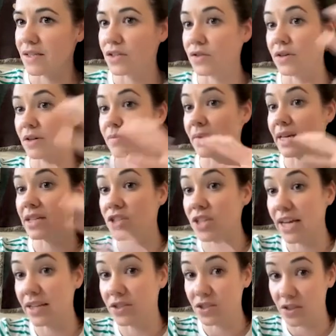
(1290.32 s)
that you can make
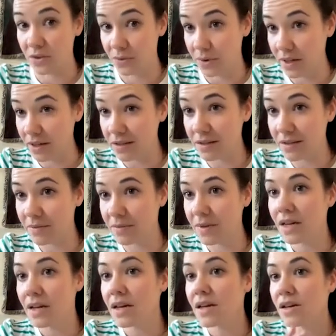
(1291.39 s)
change in the world.
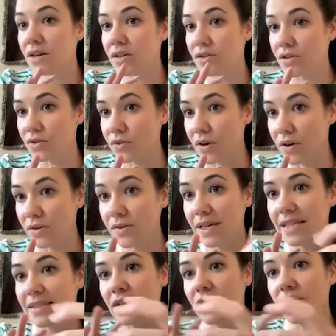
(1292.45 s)
Control
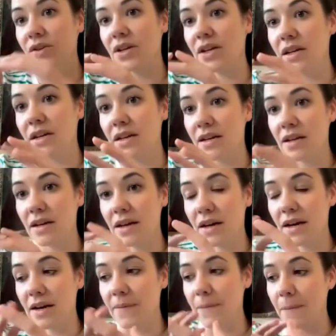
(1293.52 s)
is that
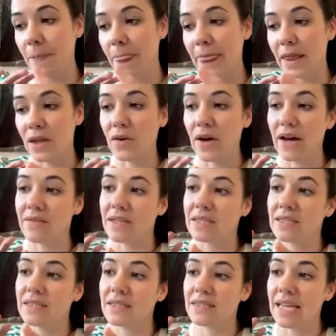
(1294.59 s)
you have a
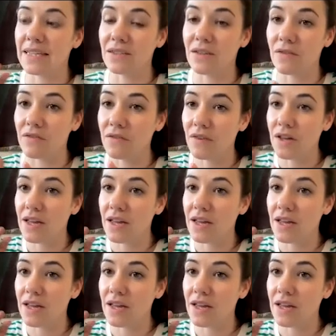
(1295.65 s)
sense of